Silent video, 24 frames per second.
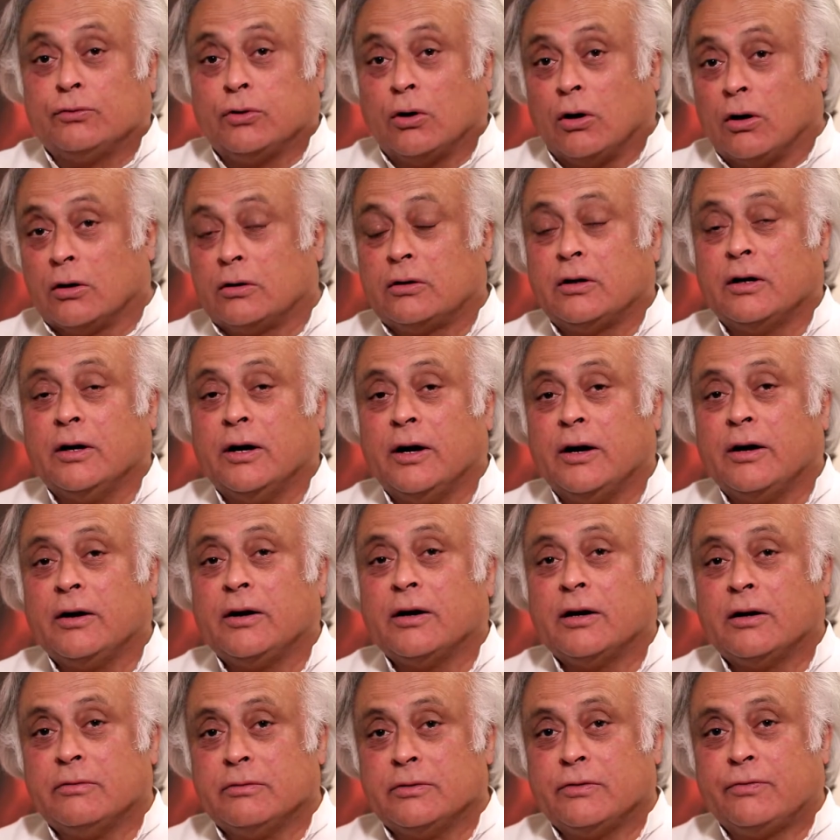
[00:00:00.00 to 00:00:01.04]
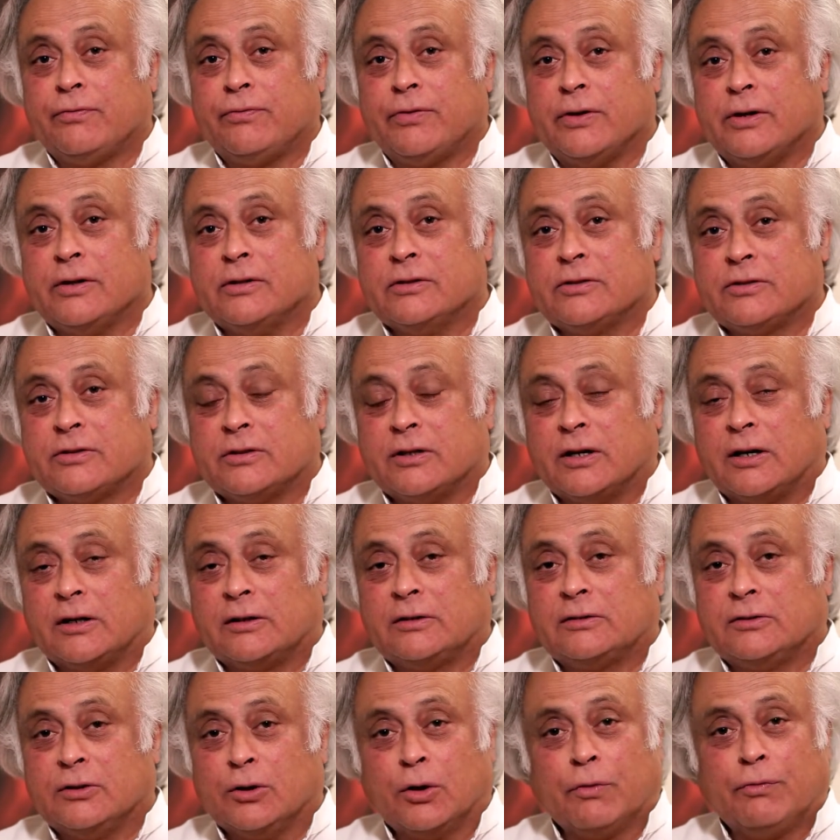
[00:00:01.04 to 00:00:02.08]
thought in India which feels that,
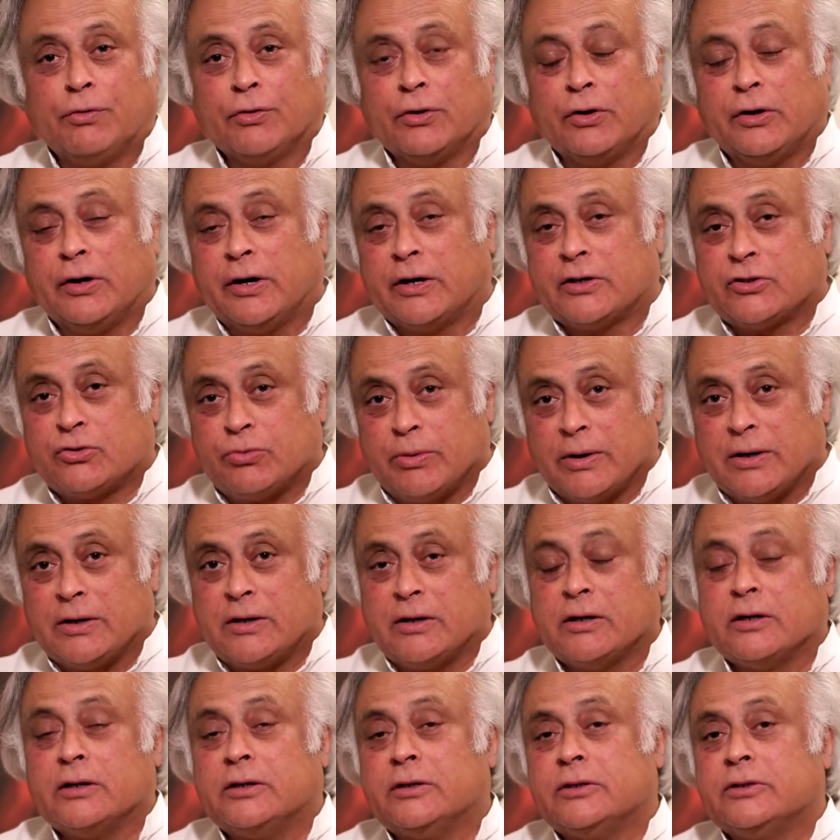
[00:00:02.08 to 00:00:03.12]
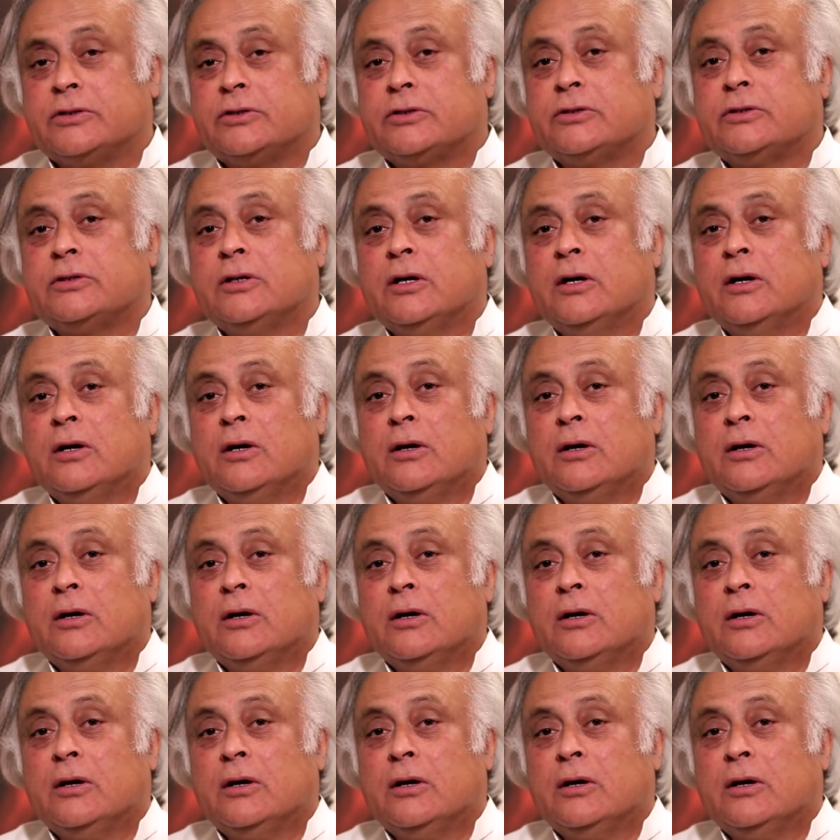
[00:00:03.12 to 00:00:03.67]
for the next 20 years,